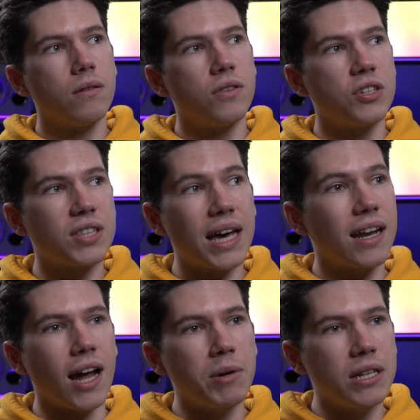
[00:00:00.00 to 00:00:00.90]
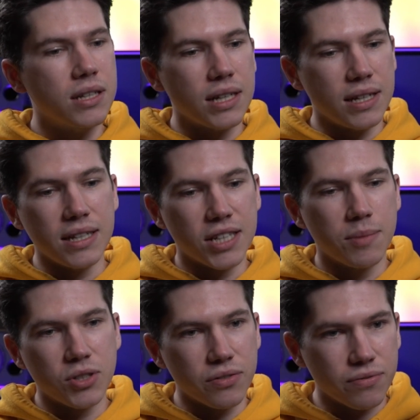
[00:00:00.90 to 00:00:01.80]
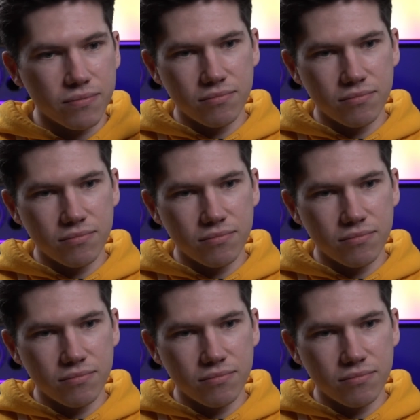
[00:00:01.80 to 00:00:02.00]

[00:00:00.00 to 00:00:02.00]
There's that, I mean, in terms of